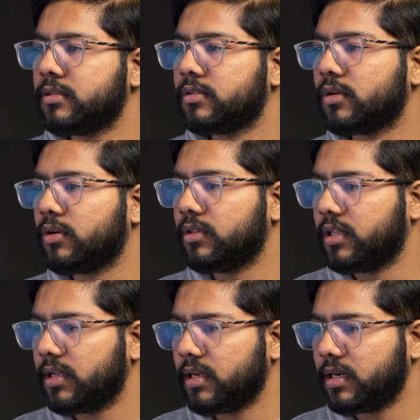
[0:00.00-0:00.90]
So
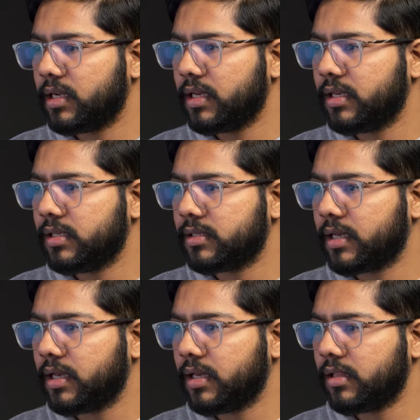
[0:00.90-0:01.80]
there is
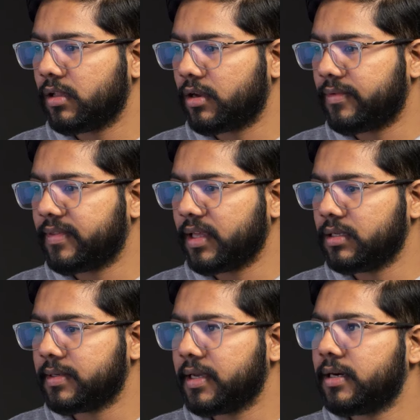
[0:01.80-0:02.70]
a lot of
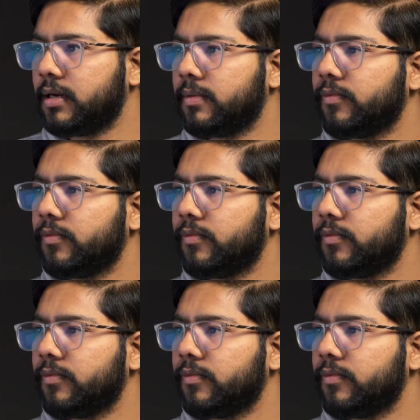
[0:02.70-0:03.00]
things here.